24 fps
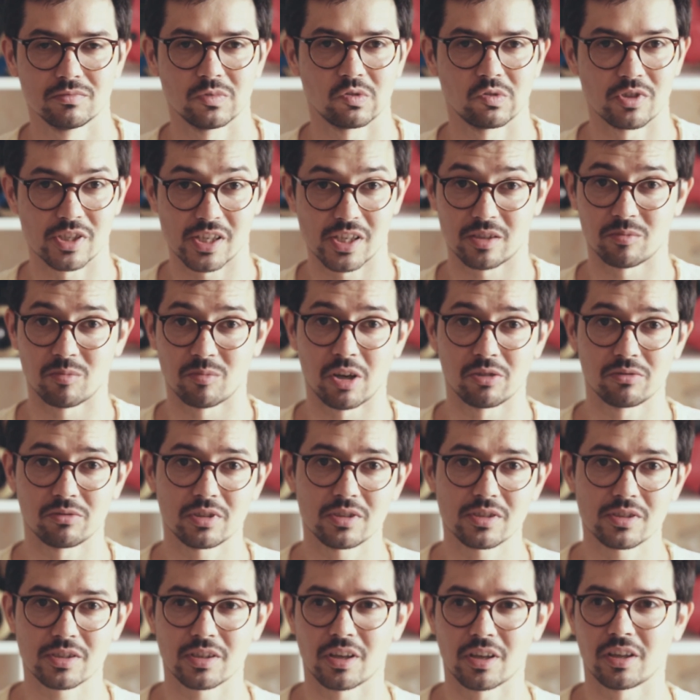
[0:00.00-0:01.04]
for that
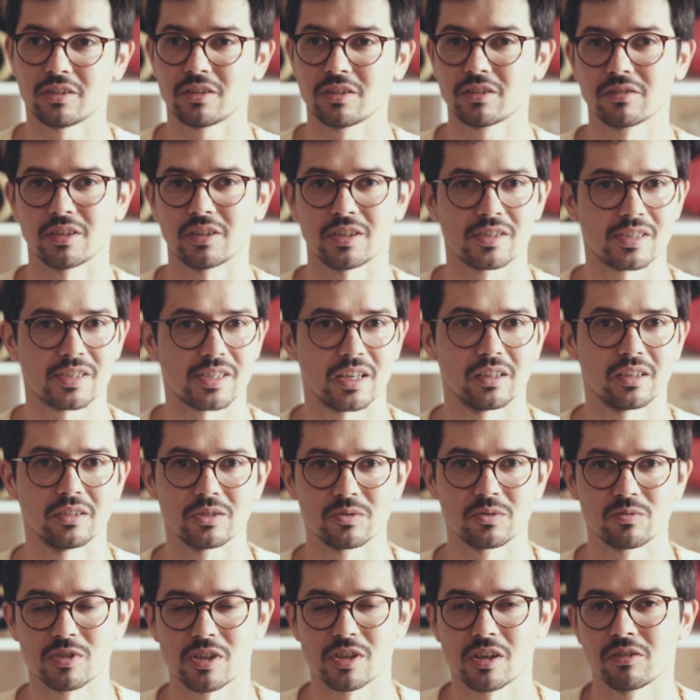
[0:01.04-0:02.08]
mounting standard and sell
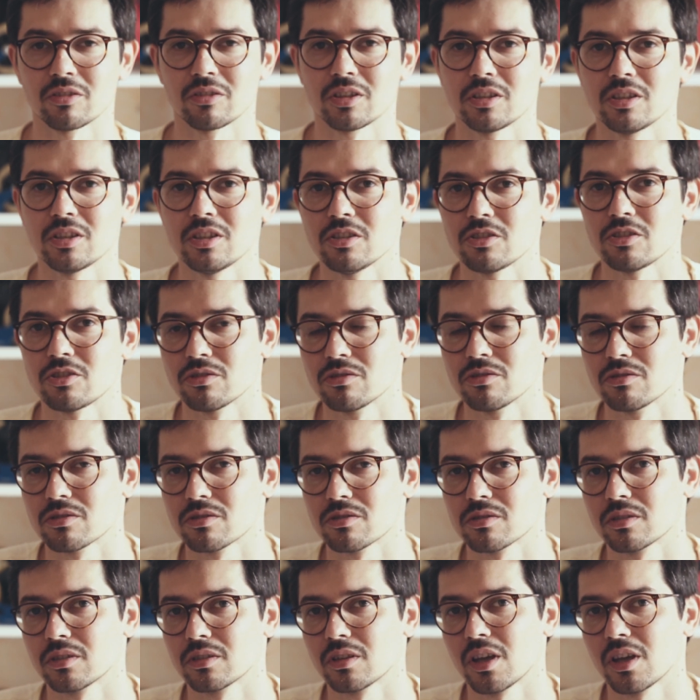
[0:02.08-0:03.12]
it without any issues.